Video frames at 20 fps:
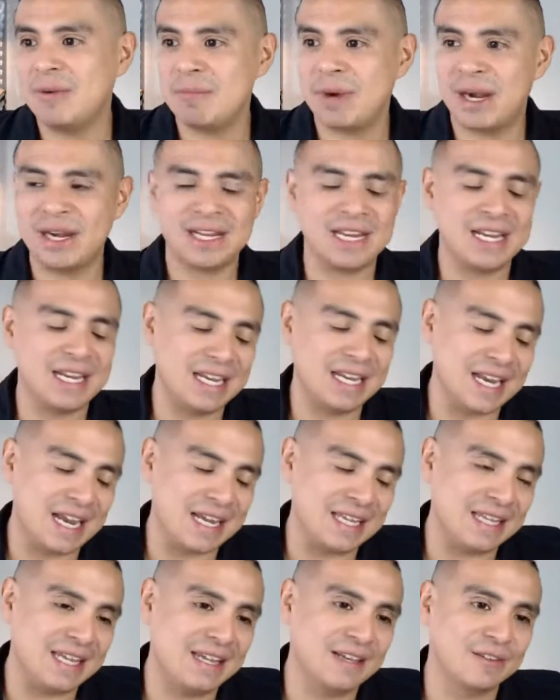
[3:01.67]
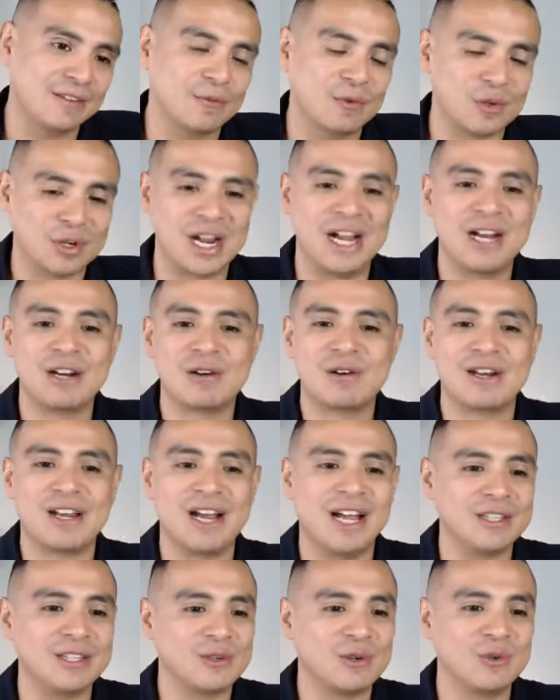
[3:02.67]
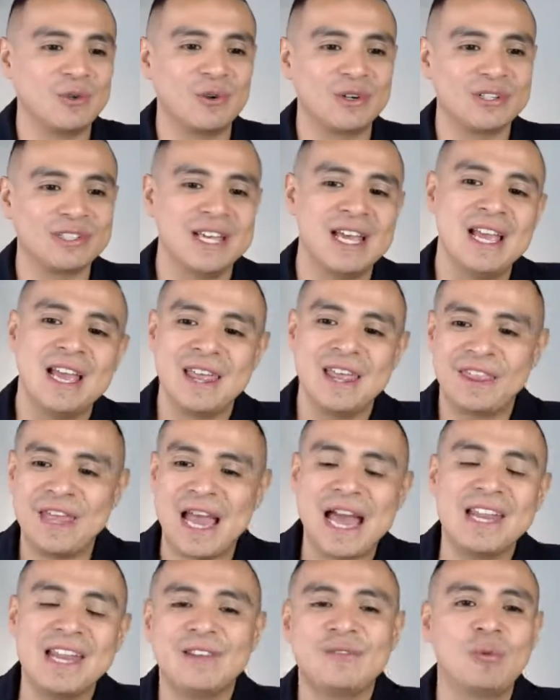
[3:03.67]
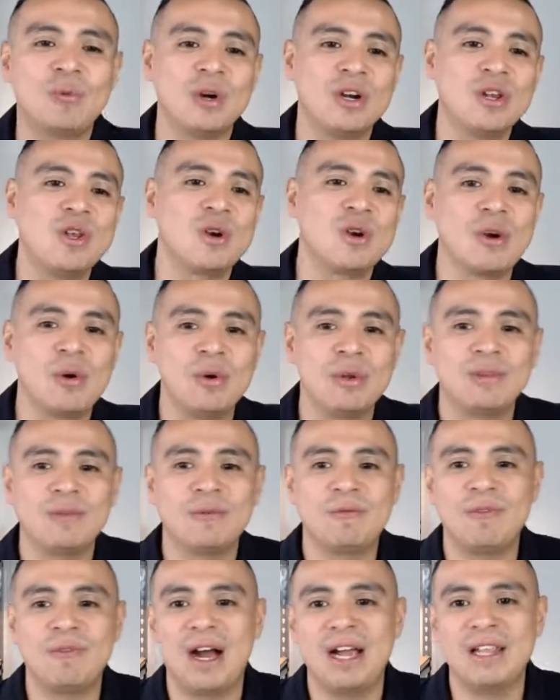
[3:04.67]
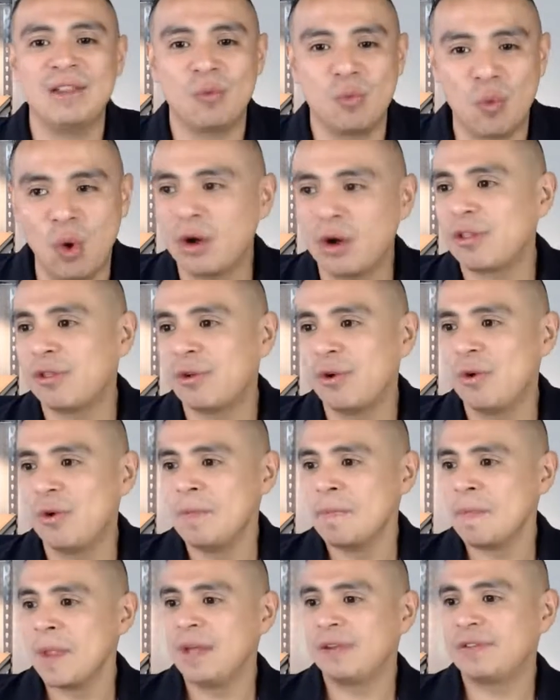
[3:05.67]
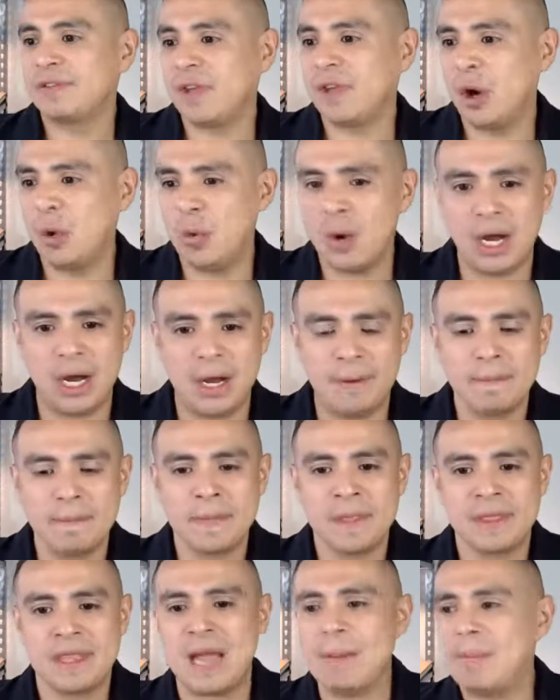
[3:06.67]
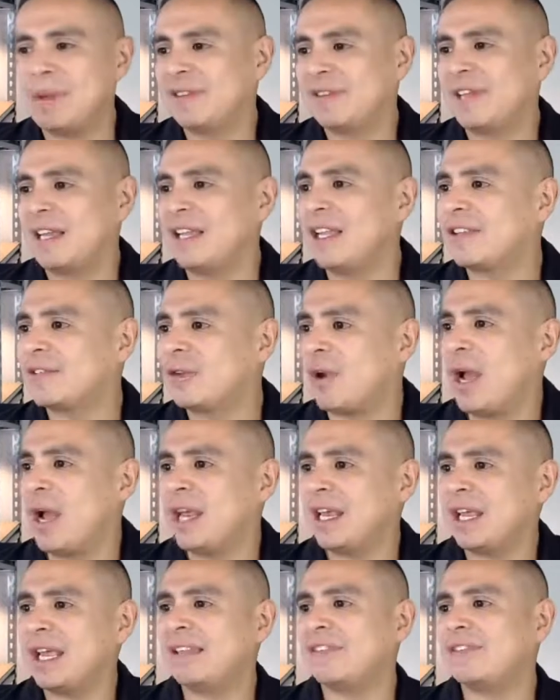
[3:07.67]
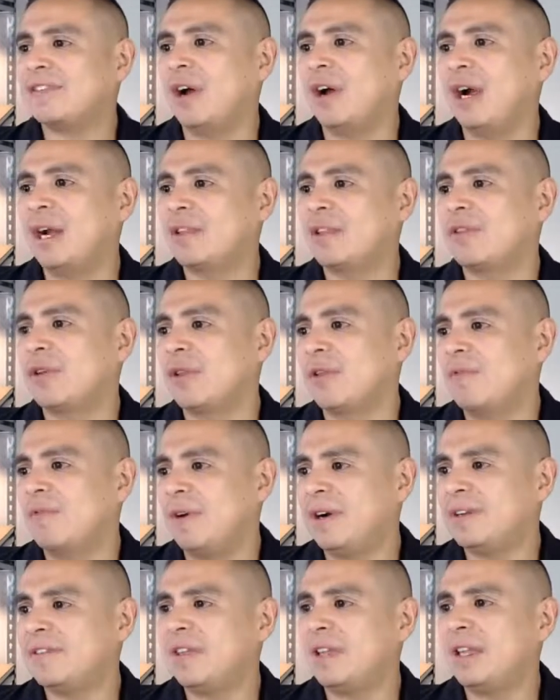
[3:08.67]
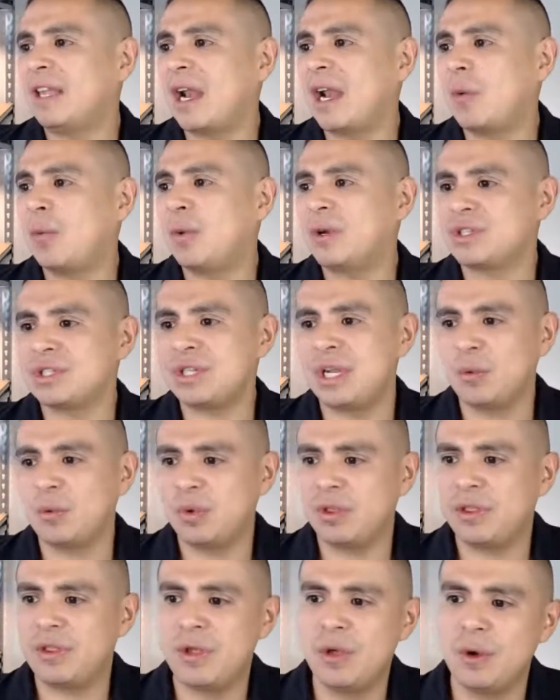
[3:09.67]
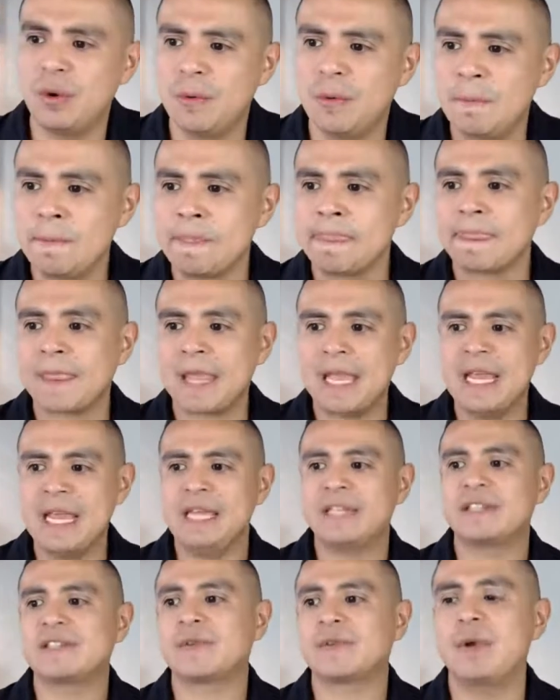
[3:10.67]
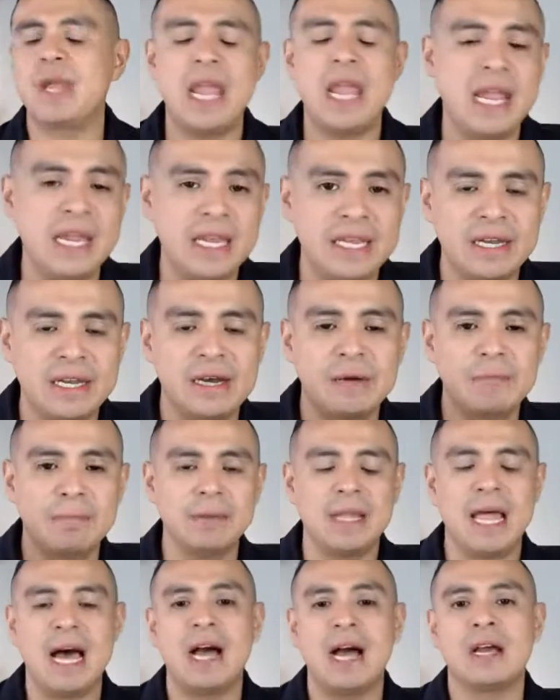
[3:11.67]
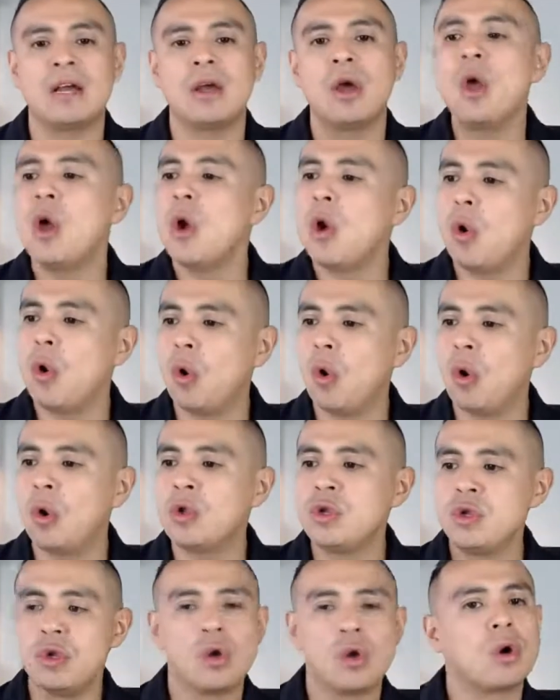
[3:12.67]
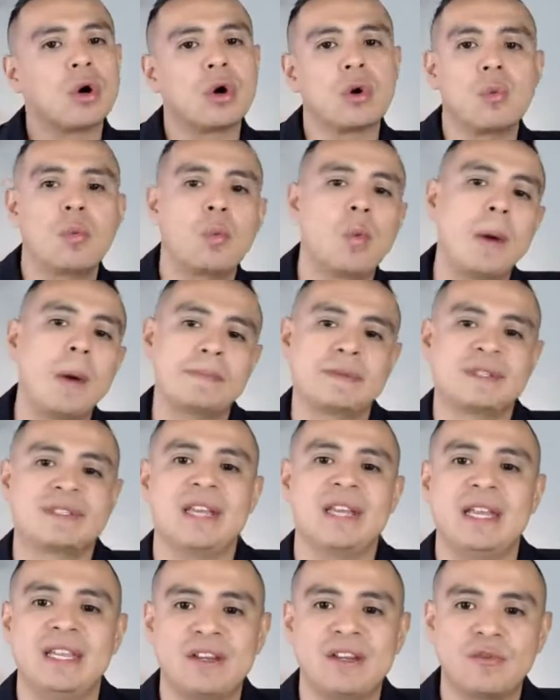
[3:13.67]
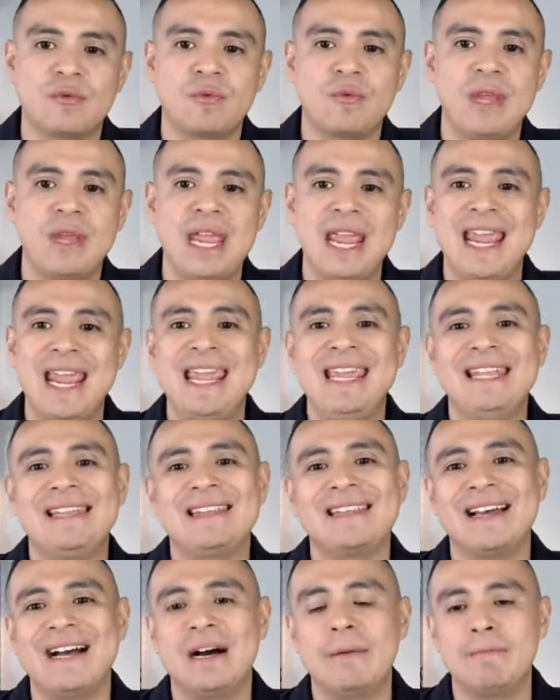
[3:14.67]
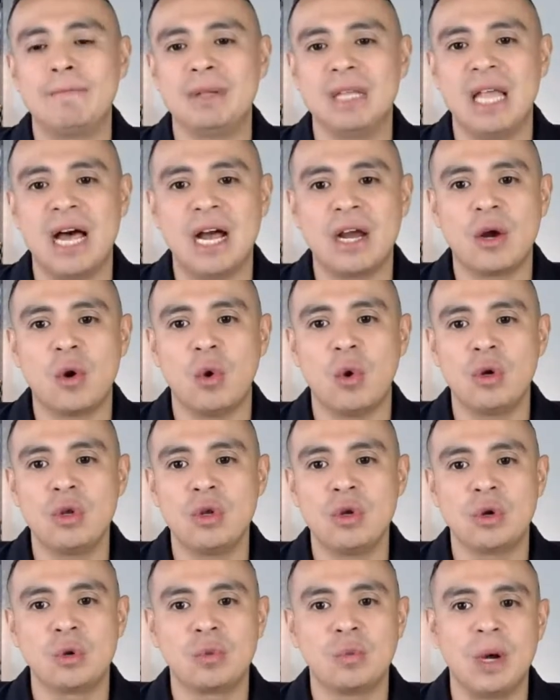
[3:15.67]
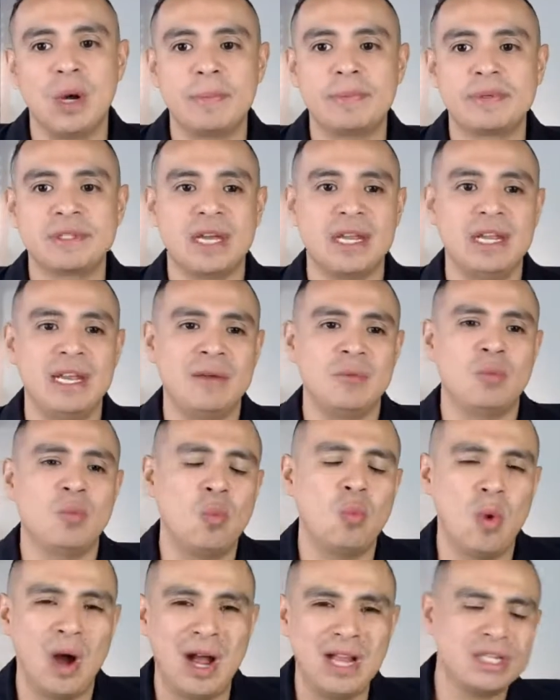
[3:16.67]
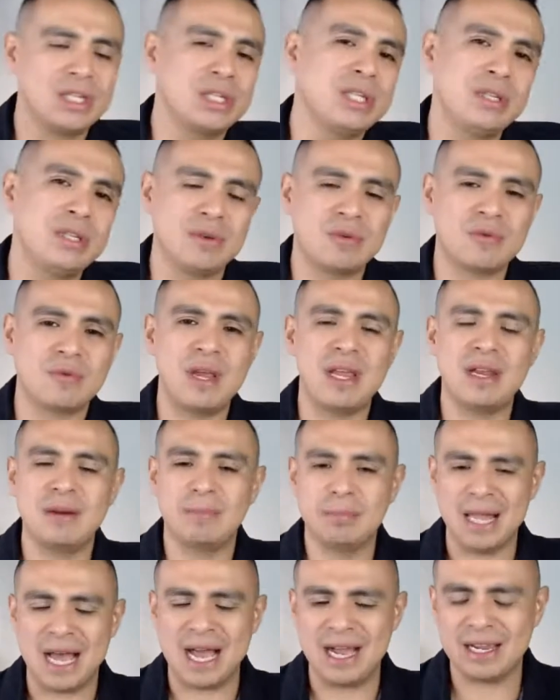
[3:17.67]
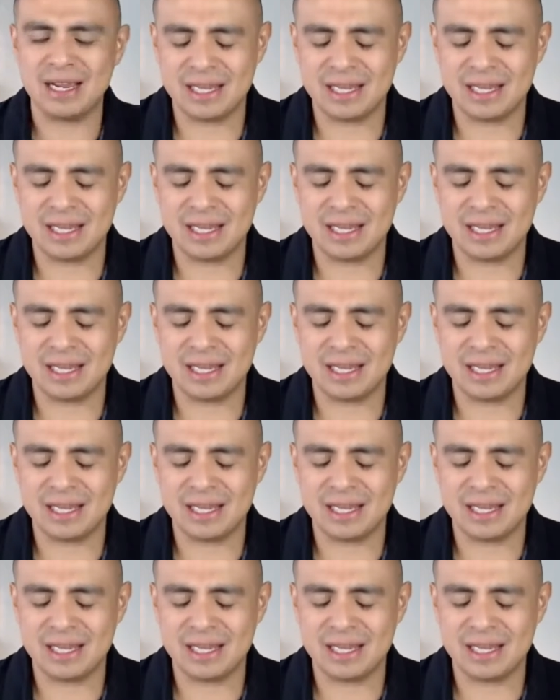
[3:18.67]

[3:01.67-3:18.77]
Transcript: Marketing Ideas for Concrete Contractors." That is where you're going to find the walkthrough. So that being said, let's go ahead and get started. So the first thing that I want to share with you is create a blog on your website. Create a blog on your website. And why should you create a blog?